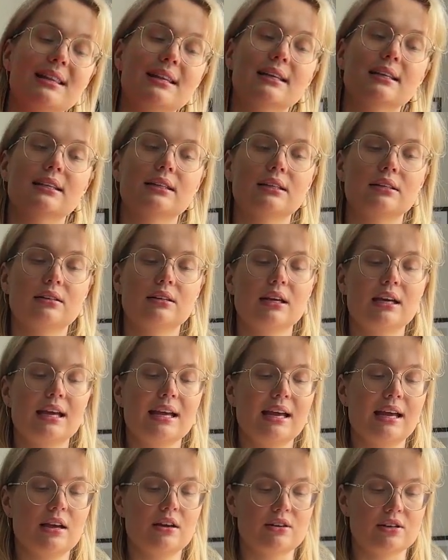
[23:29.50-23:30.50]
linen
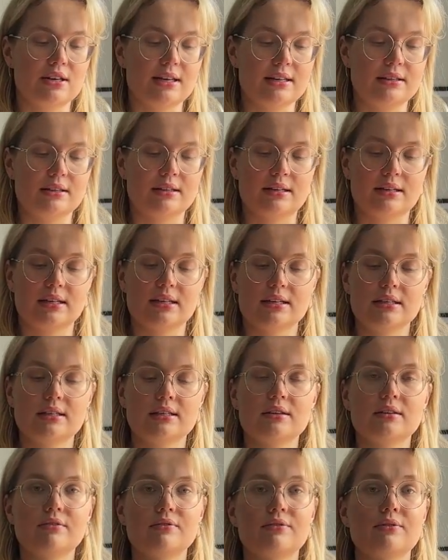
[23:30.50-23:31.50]
red dress
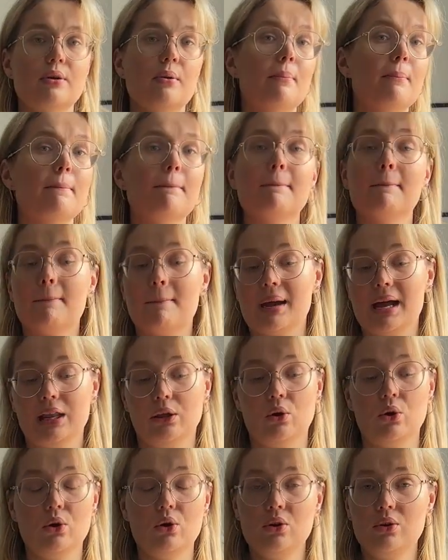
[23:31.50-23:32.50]
from
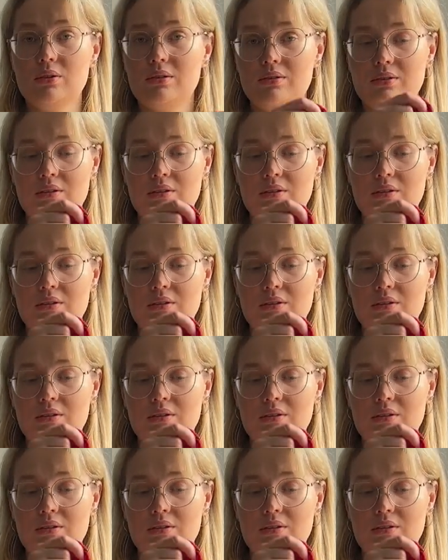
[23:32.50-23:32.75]
Mango.